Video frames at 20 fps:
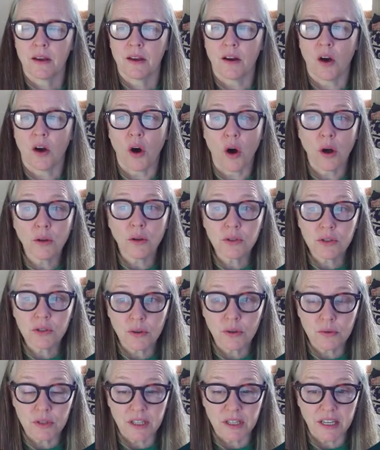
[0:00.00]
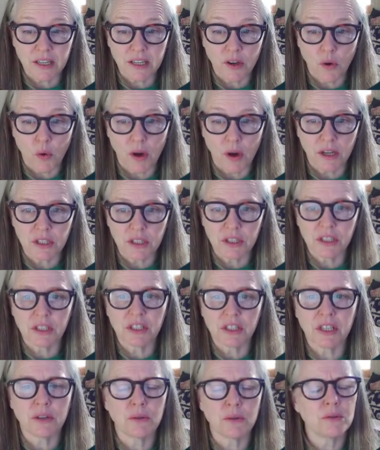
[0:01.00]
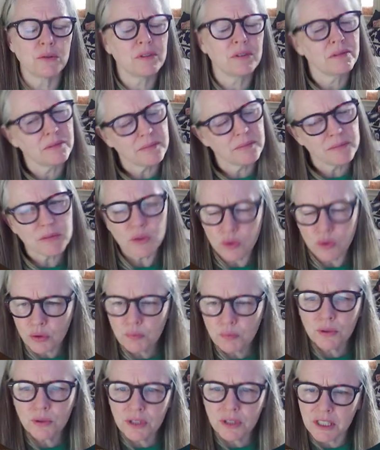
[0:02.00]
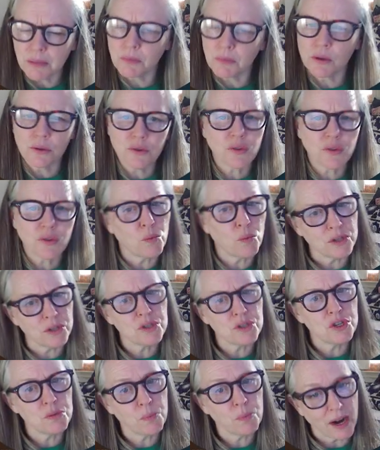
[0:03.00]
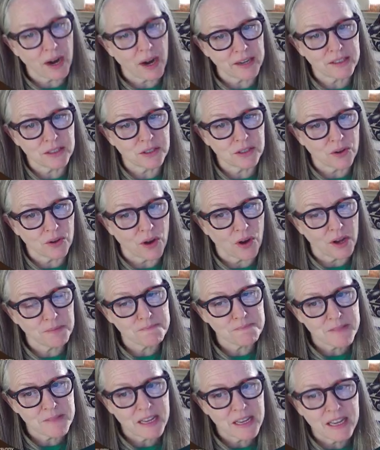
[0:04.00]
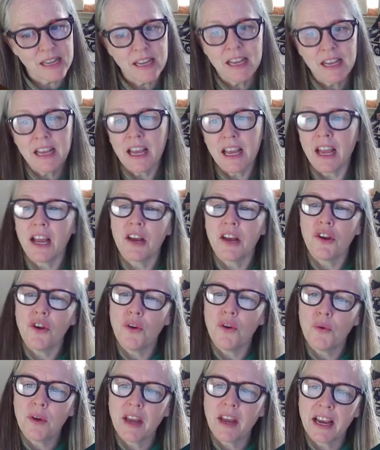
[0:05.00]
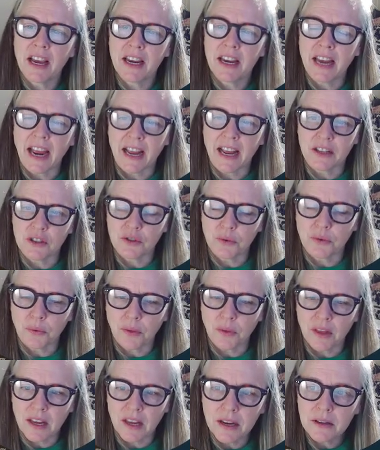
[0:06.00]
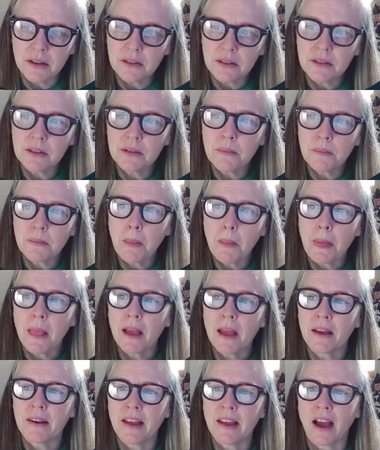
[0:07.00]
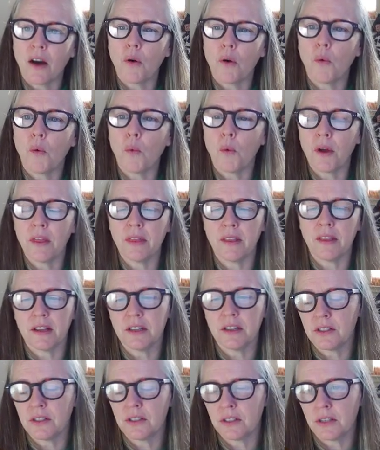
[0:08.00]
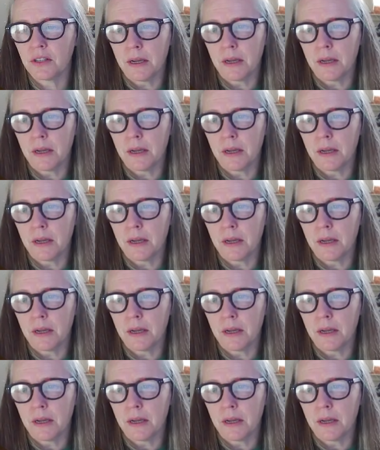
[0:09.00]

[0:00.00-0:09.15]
also 10 questions that are super similar to the ones you practiced on, and you can answer these. Now, with this,